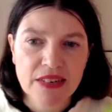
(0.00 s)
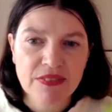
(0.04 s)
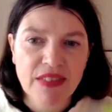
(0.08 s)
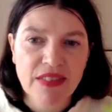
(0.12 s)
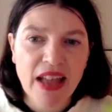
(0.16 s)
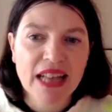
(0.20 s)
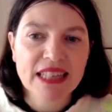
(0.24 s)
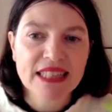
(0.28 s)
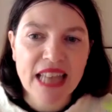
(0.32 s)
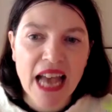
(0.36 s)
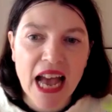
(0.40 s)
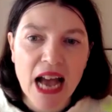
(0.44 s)
and
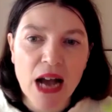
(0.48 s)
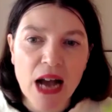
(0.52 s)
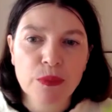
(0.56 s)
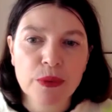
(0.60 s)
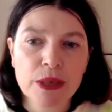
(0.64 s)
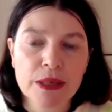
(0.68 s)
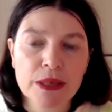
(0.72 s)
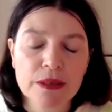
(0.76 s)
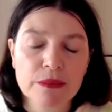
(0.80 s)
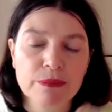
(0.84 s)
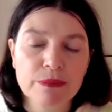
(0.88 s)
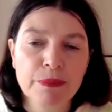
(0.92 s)
that's how
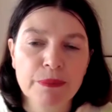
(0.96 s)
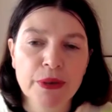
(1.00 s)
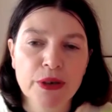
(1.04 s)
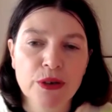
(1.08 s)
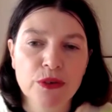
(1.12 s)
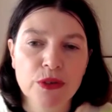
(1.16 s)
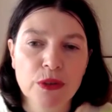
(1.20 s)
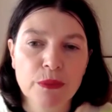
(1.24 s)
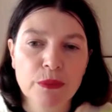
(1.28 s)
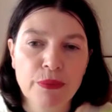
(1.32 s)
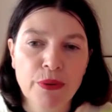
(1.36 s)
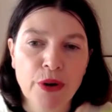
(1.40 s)
we
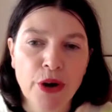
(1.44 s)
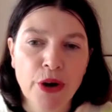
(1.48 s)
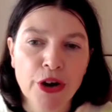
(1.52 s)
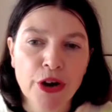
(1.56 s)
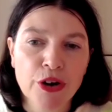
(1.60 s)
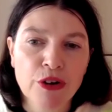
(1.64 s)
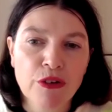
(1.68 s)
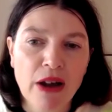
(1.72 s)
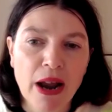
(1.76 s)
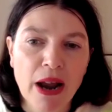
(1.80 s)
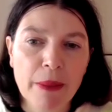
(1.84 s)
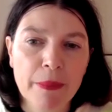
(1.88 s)
built the
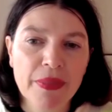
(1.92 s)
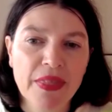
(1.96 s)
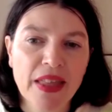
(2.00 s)
programme,